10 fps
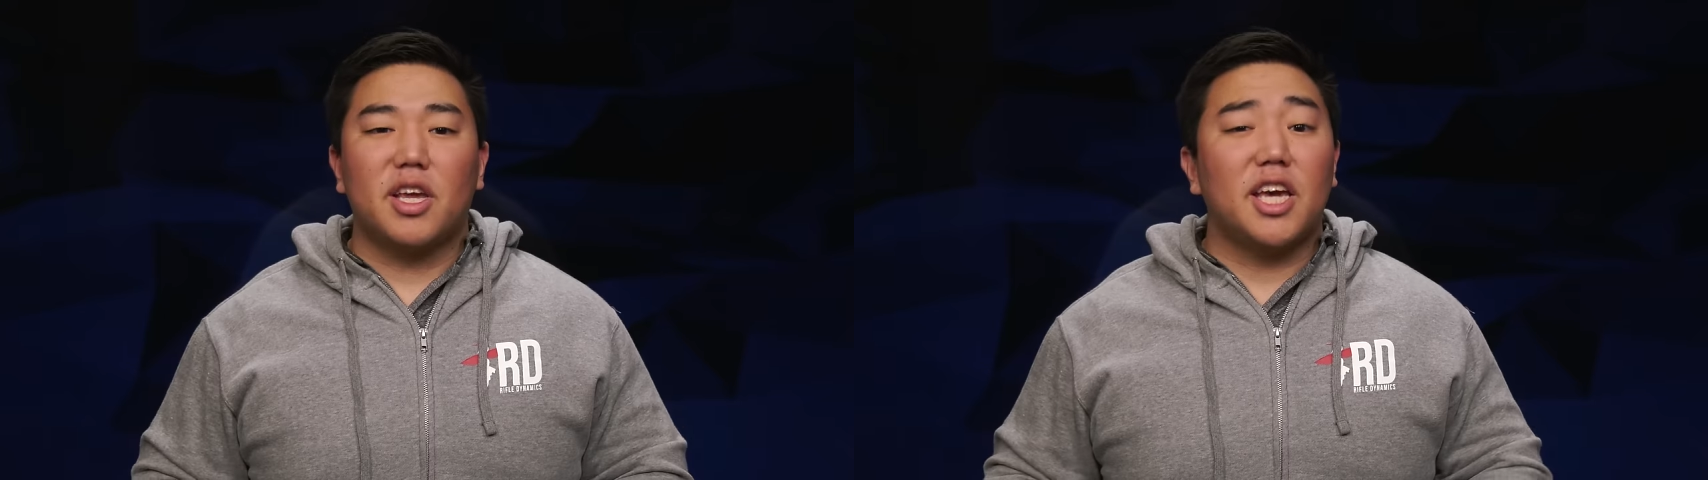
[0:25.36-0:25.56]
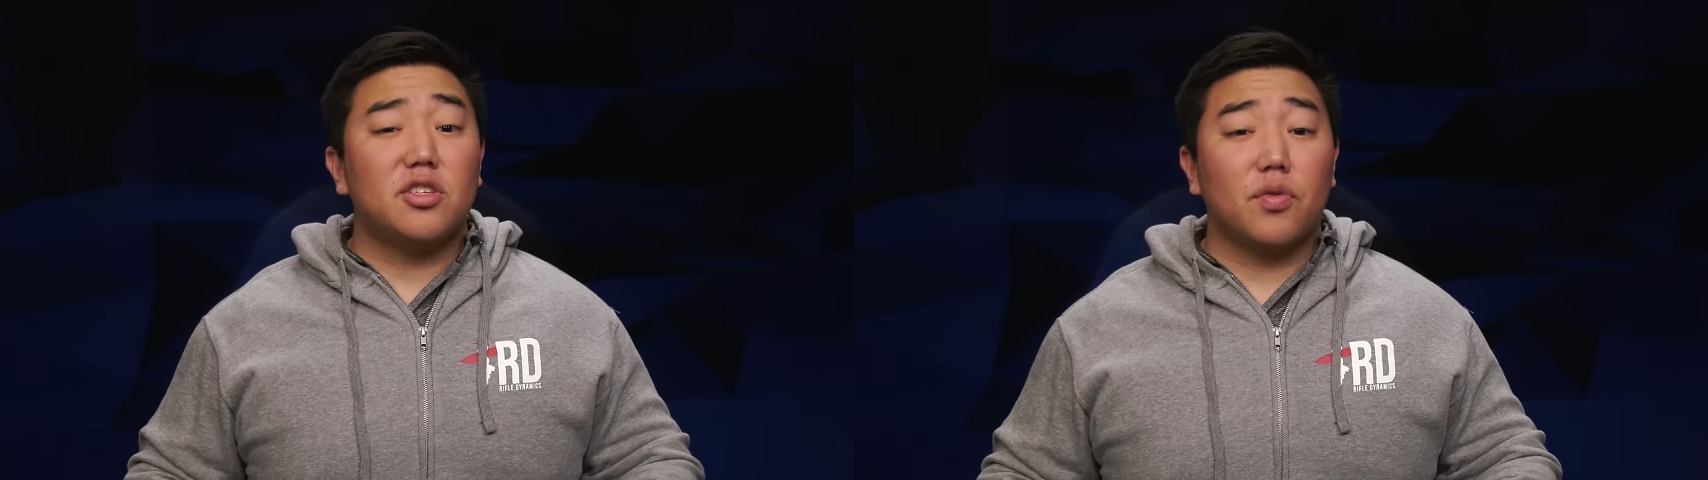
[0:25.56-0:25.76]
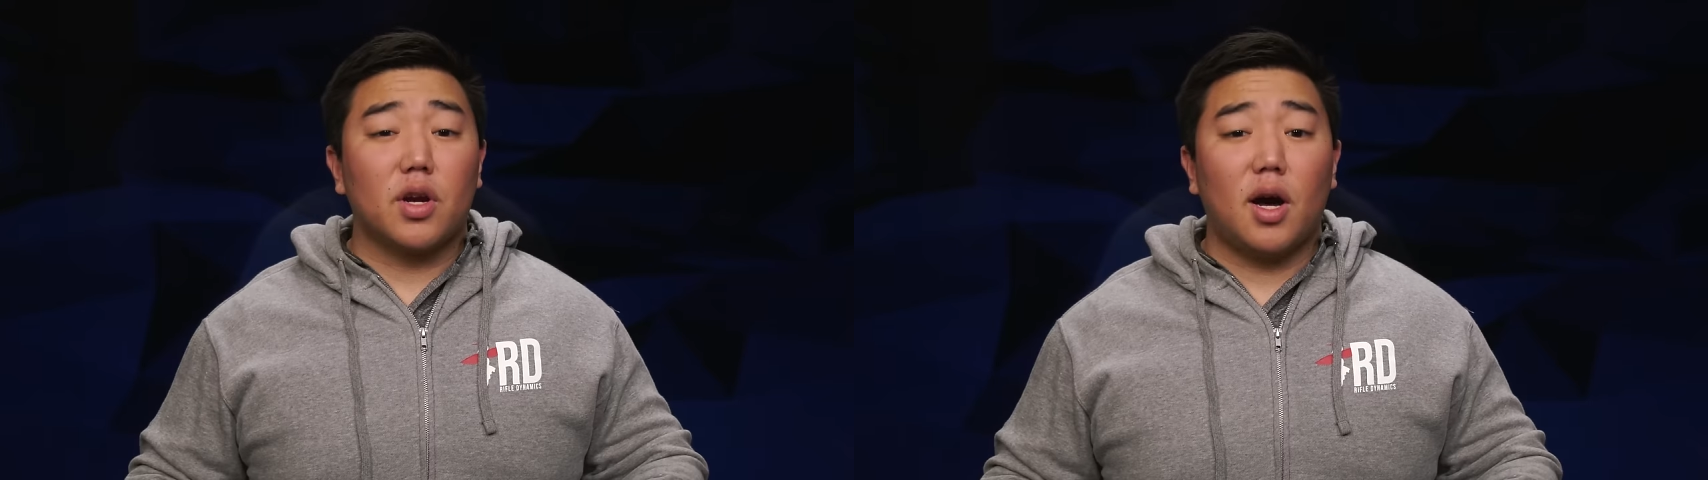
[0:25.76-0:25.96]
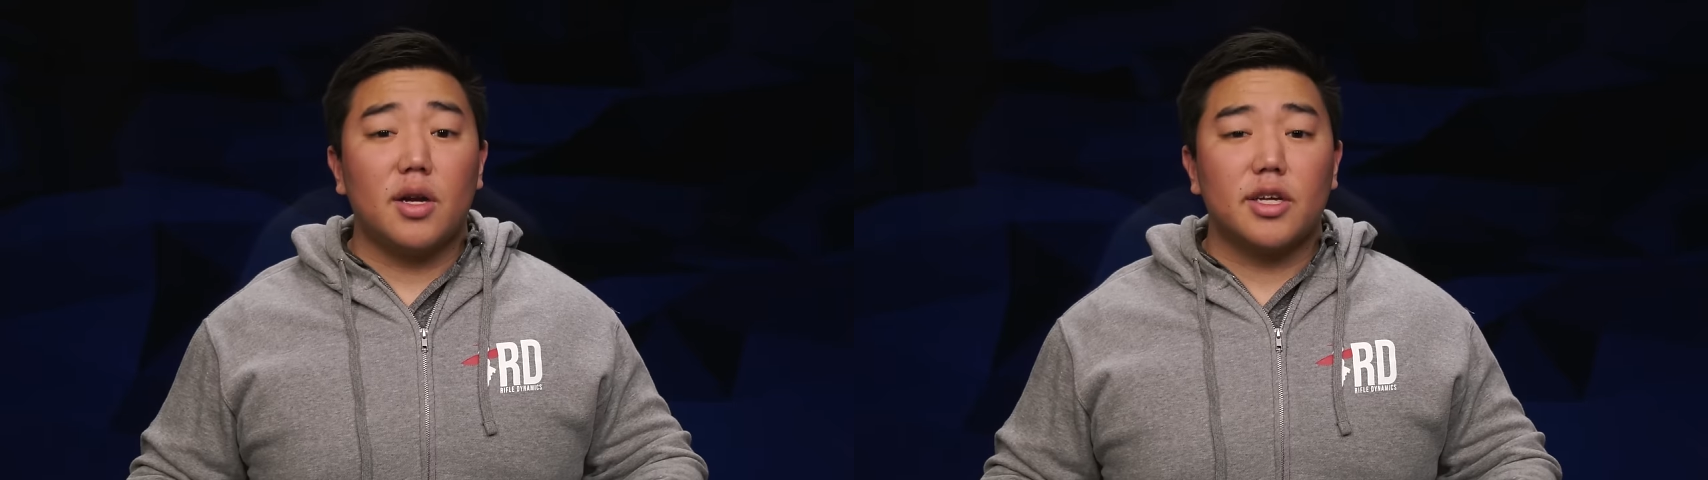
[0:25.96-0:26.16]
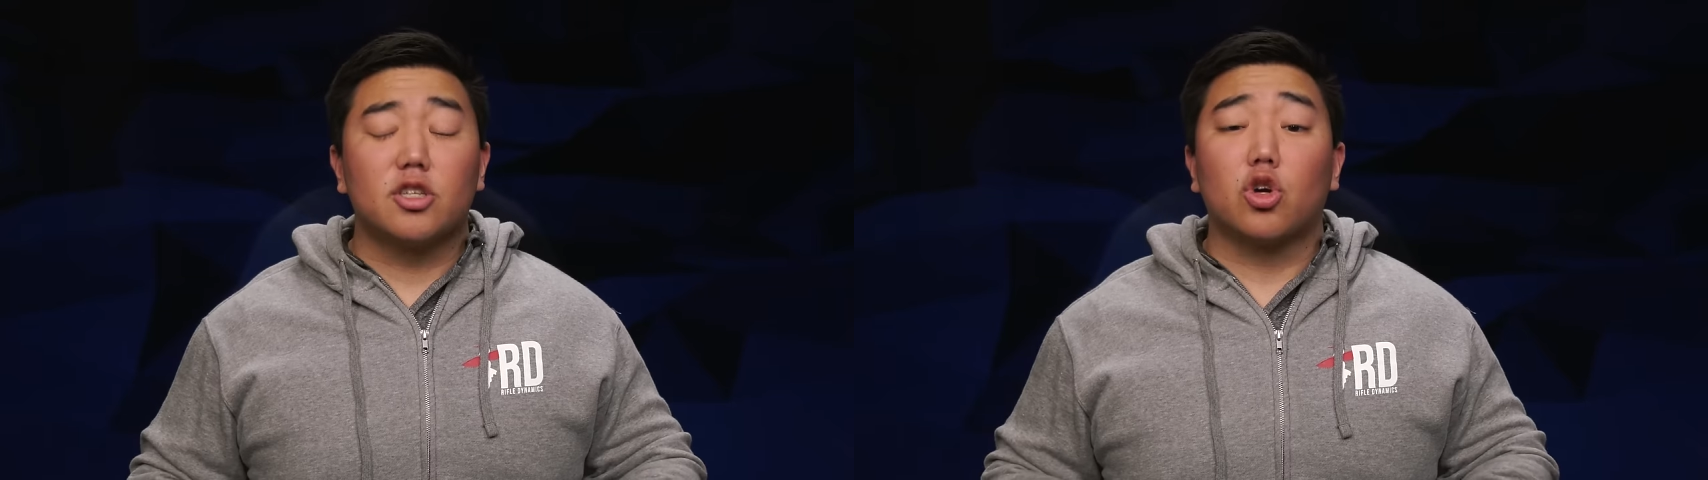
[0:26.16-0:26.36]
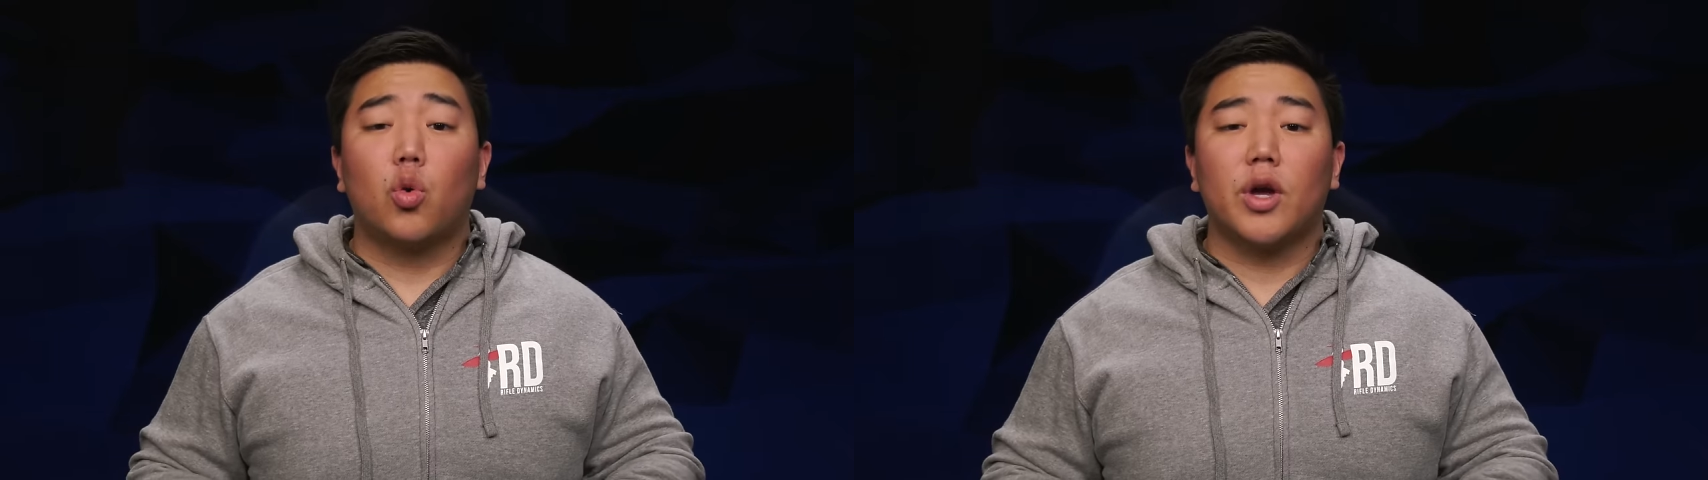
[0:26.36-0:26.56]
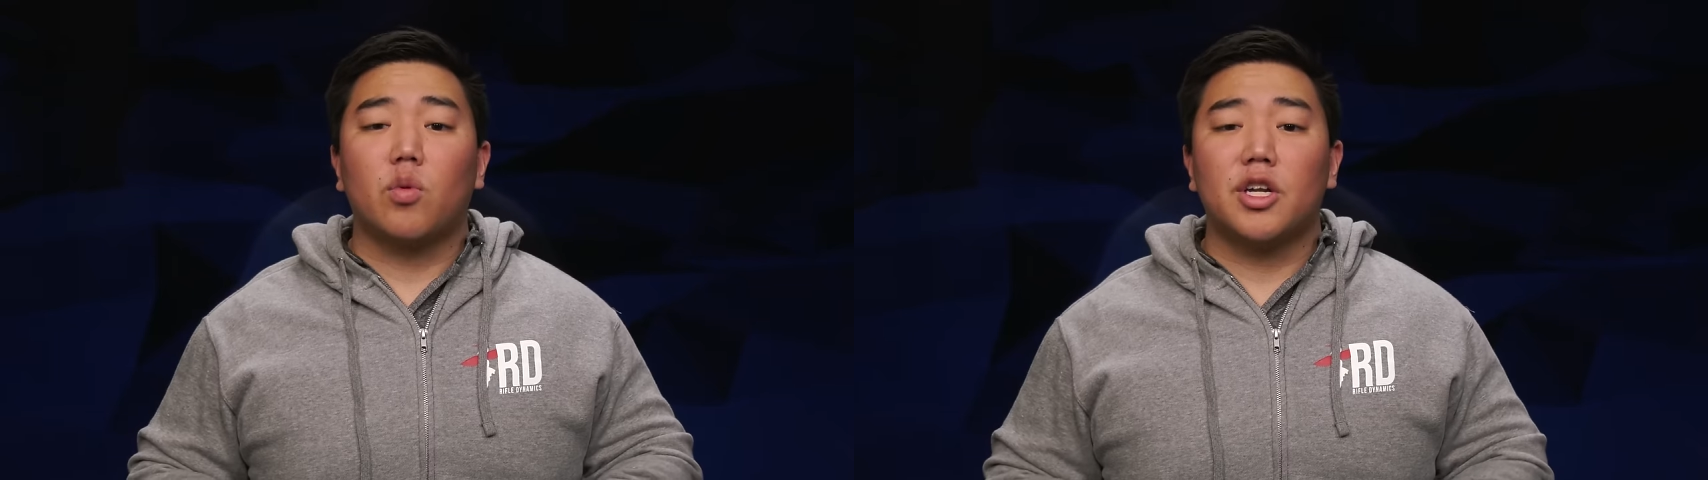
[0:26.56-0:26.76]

in case you forgot, here's a quick